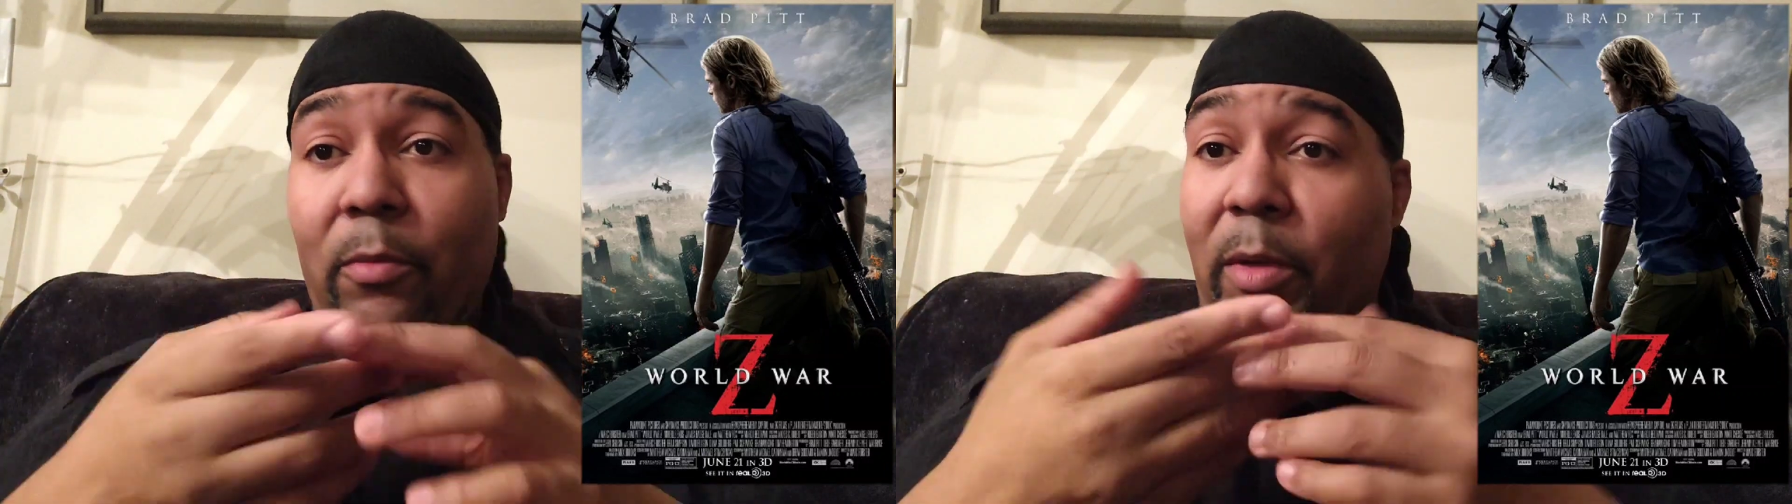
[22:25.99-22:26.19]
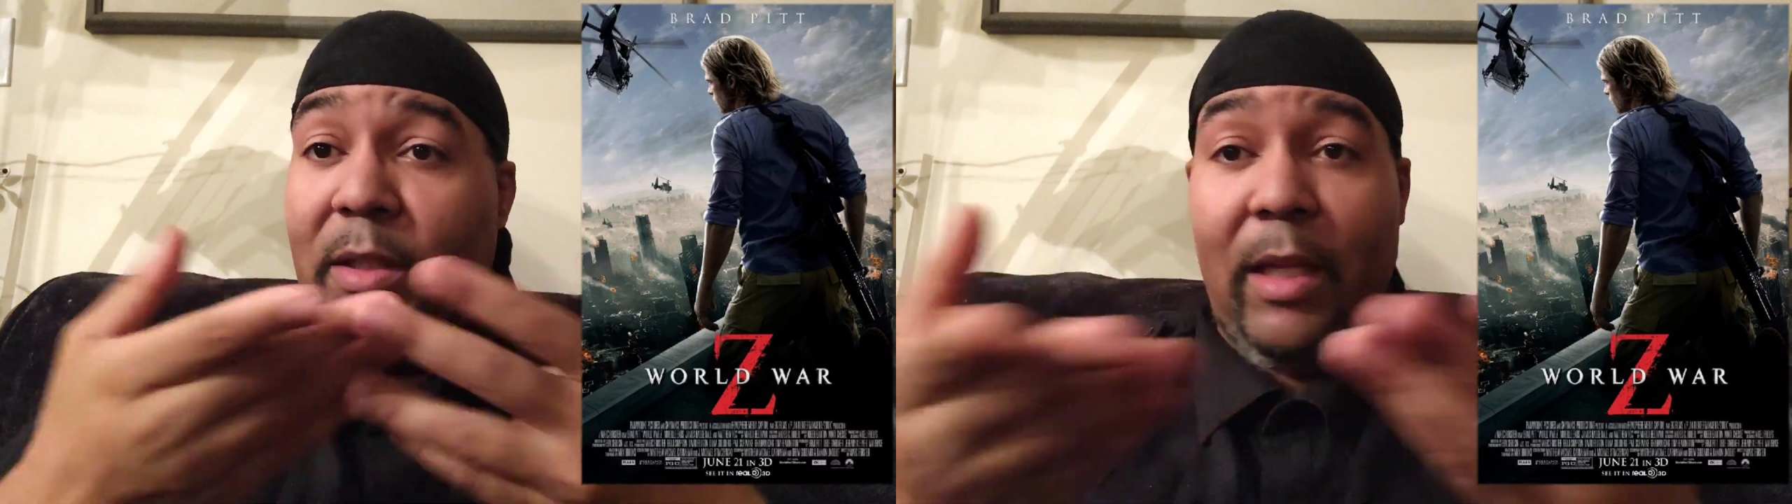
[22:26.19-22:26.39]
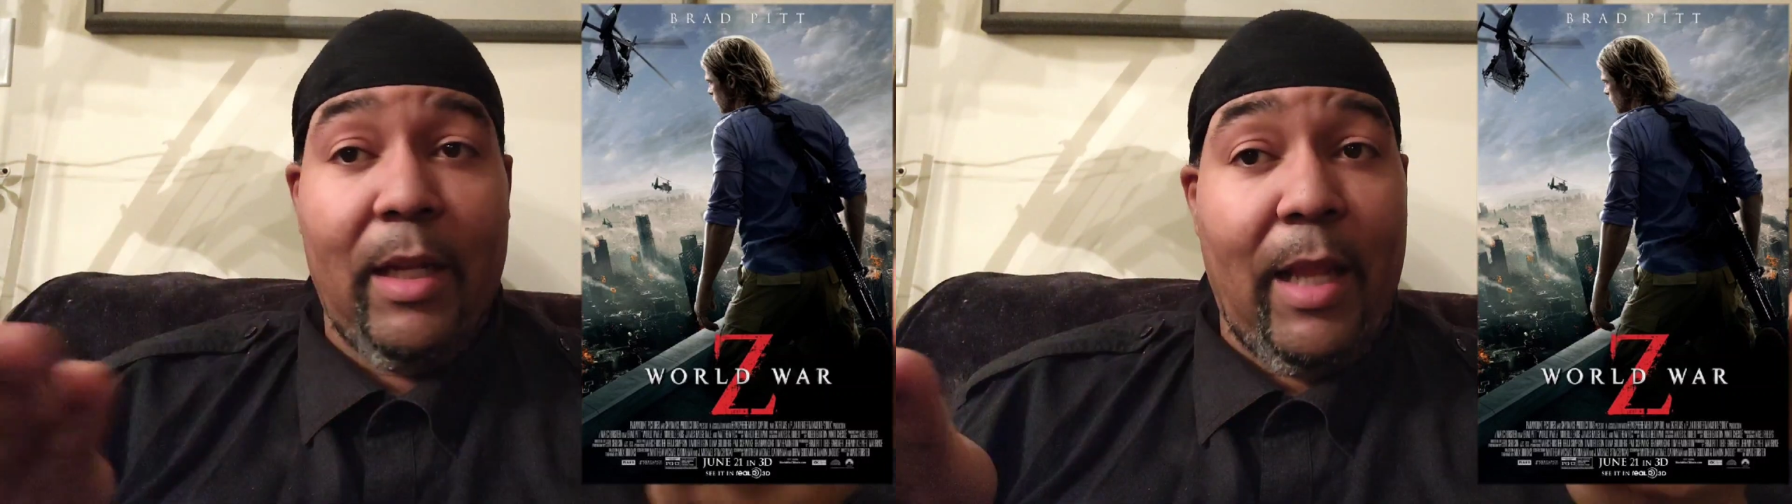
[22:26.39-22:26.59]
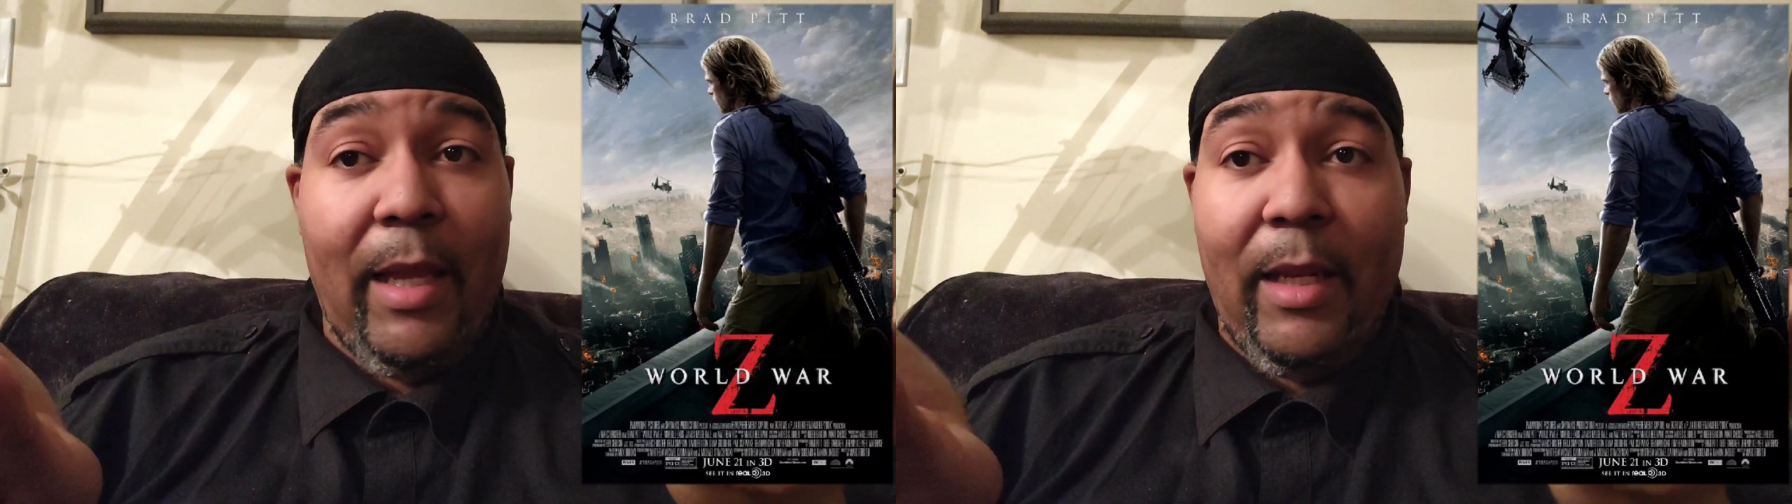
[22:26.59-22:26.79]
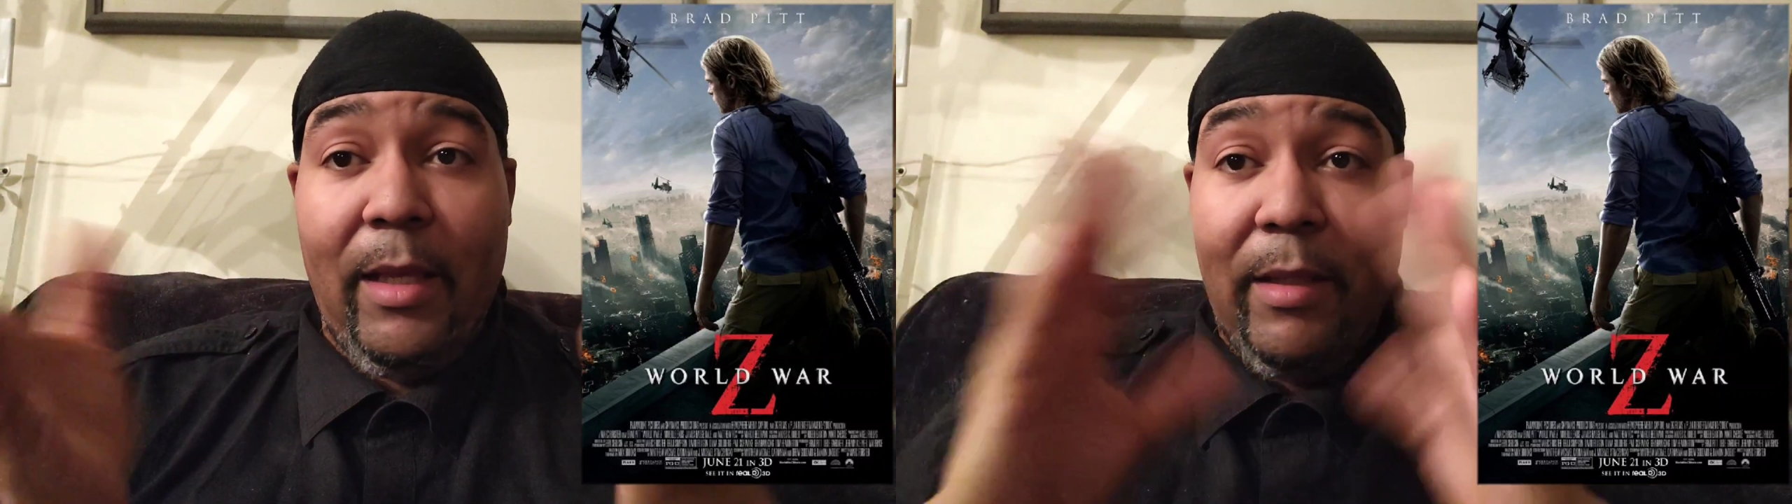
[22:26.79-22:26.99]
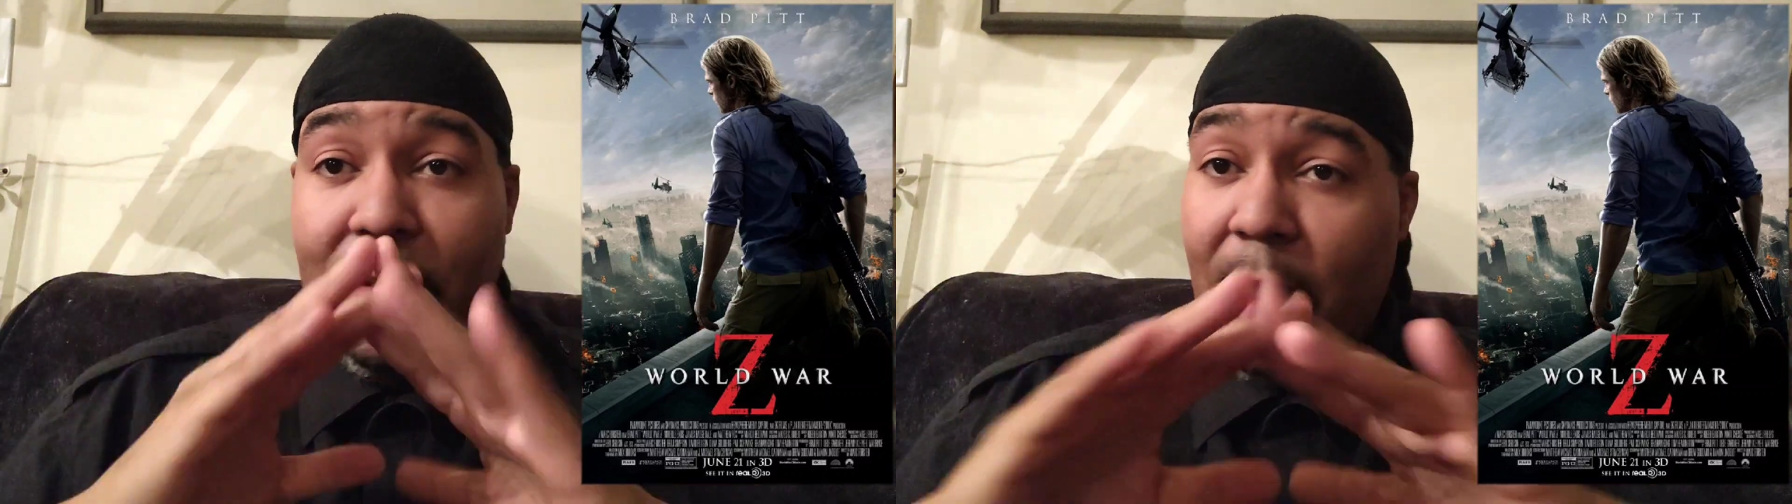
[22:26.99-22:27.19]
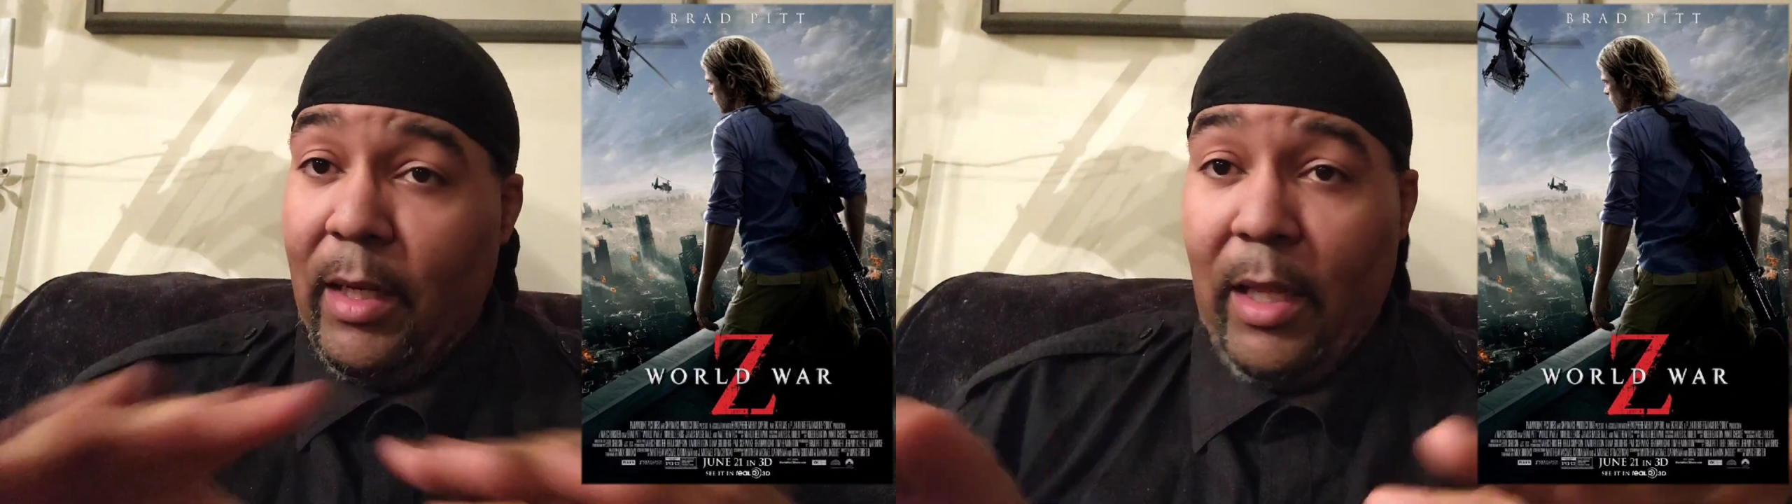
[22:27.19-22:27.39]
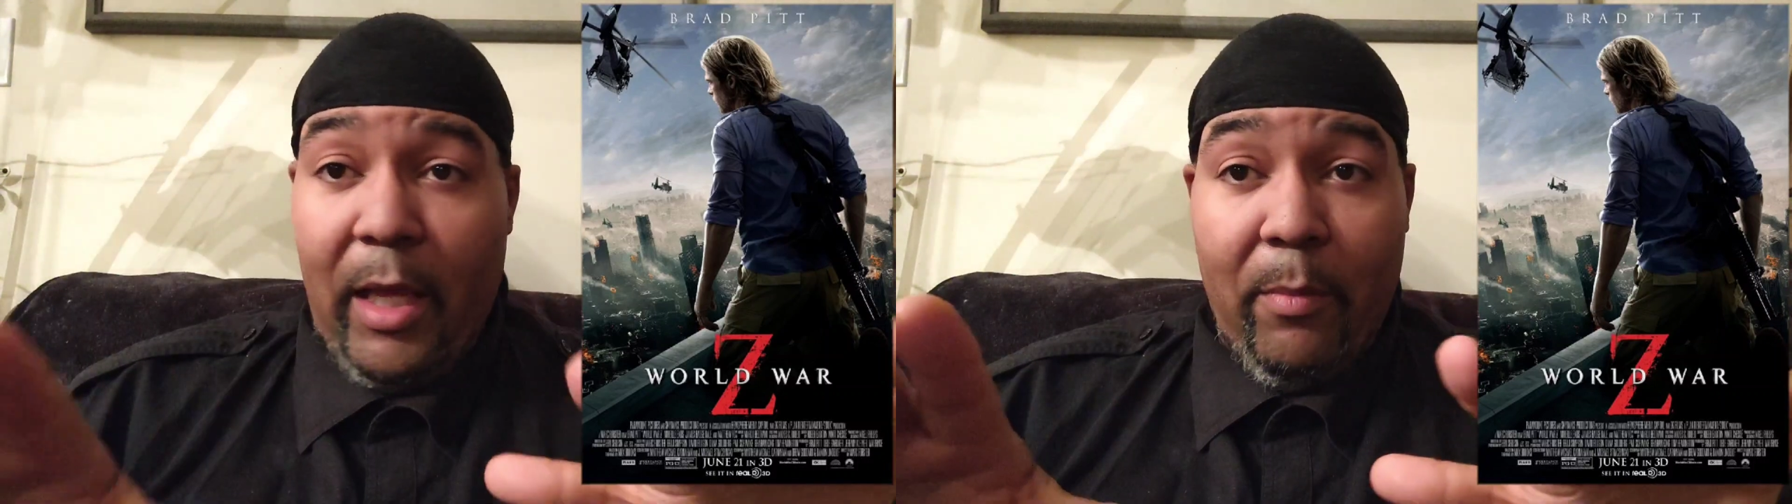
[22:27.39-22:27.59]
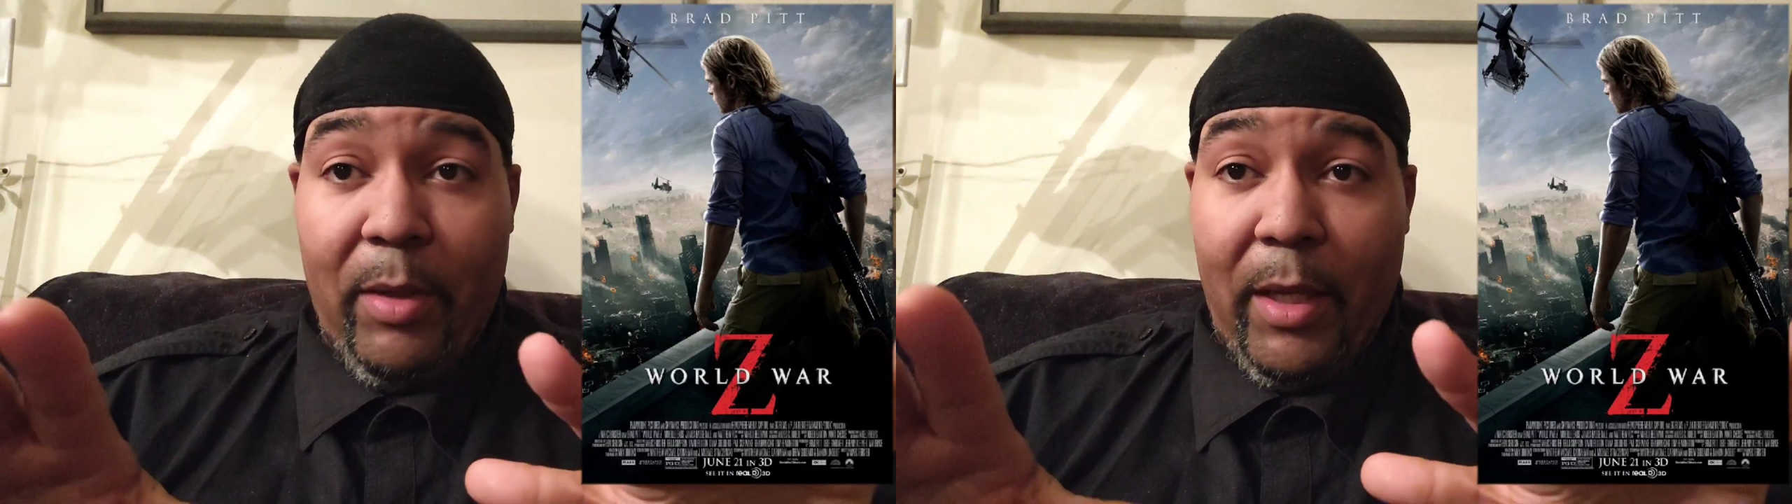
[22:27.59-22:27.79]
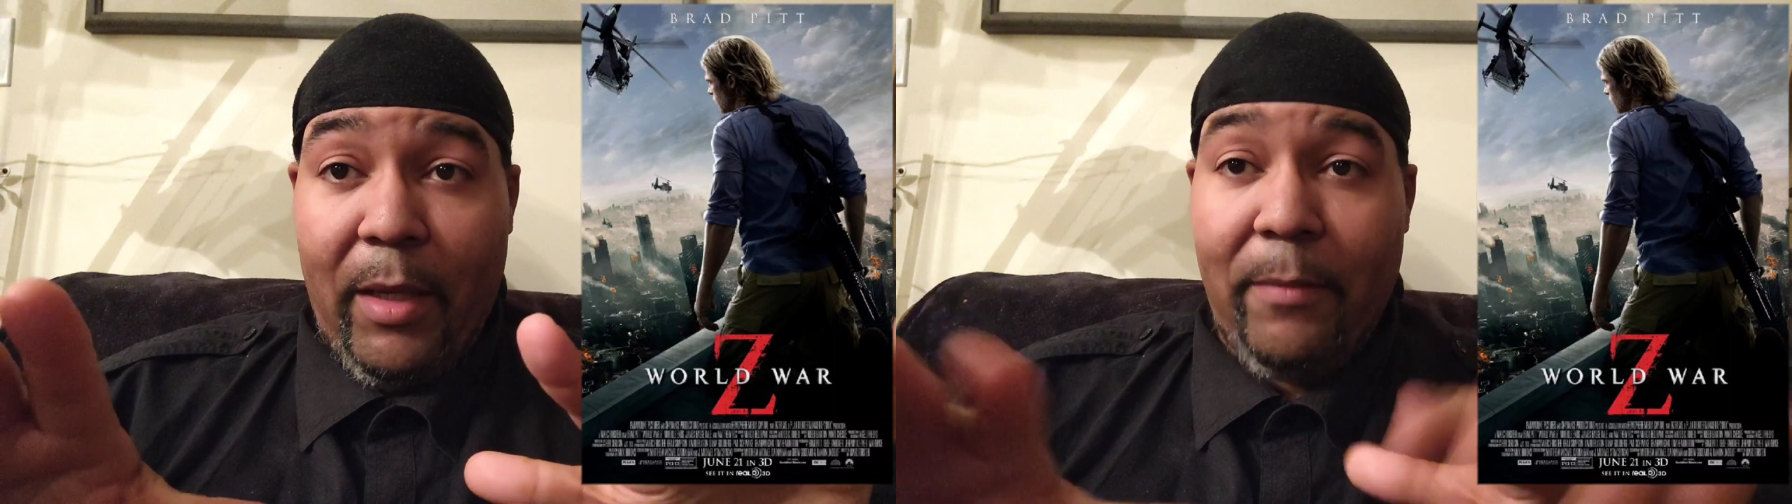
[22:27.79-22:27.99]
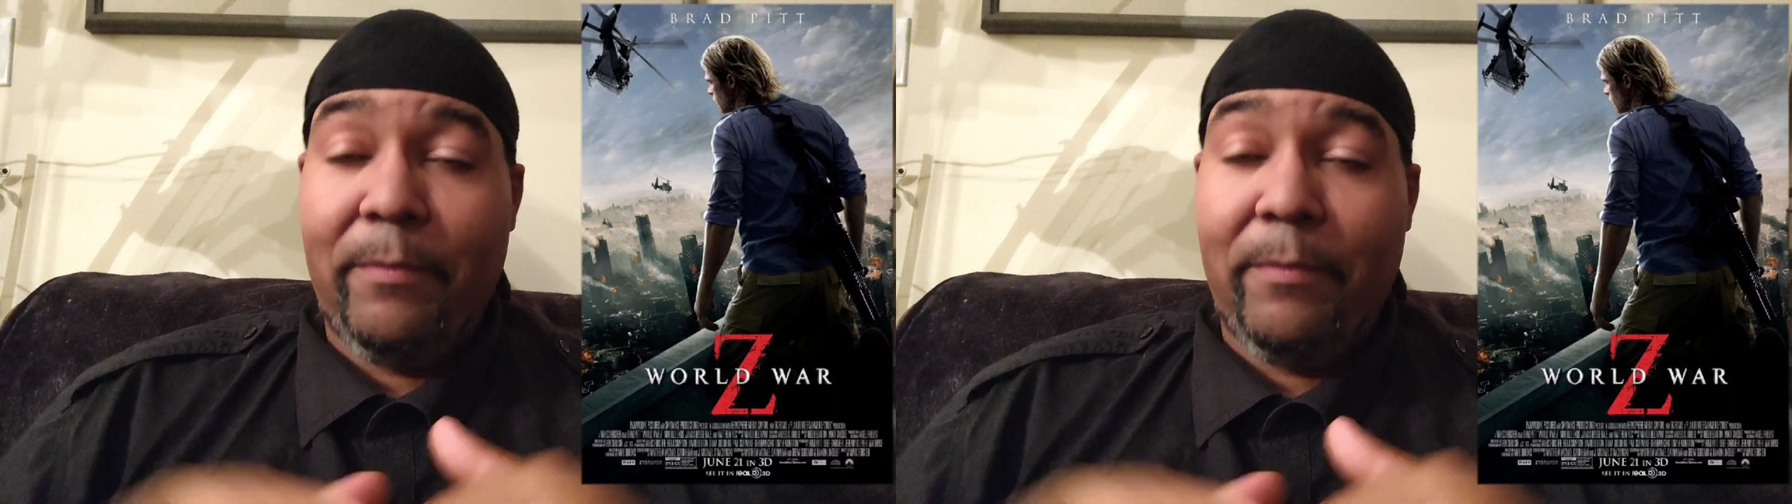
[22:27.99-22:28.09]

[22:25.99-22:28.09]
You tell it like it is and lay it plain.